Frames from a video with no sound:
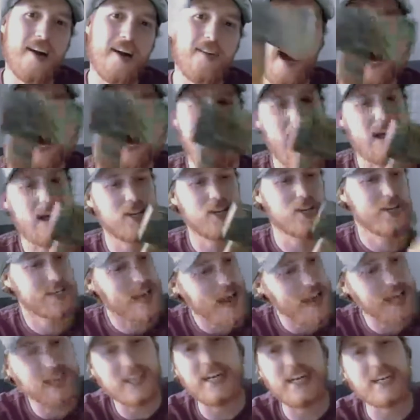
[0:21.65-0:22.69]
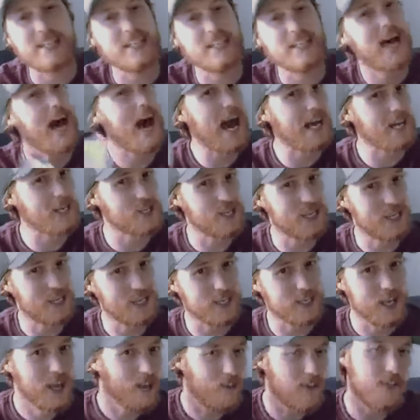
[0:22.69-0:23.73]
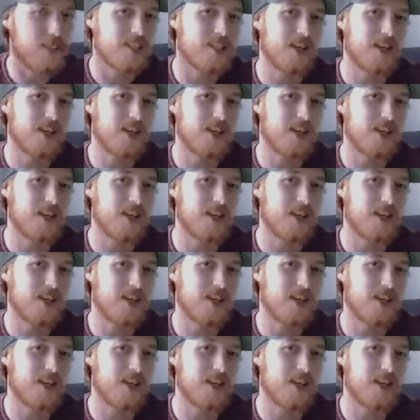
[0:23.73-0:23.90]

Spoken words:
Actually, technically, it's a hatchet. This is